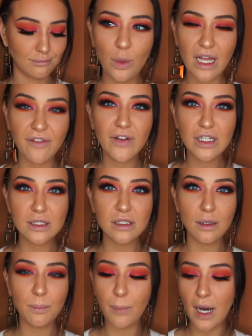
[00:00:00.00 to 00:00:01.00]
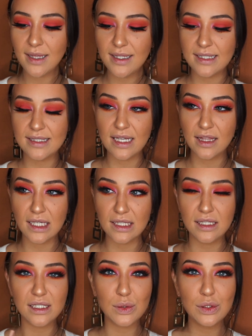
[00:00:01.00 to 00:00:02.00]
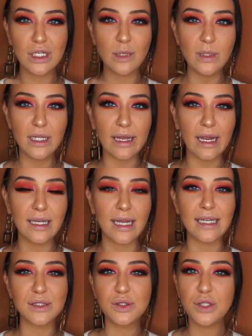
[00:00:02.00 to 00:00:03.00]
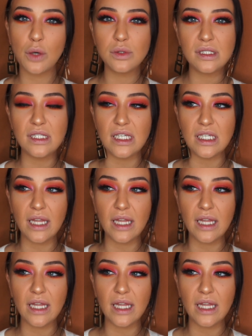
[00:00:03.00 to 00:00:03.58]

When I first bought this, I thought that this was going to be like a nice toasty,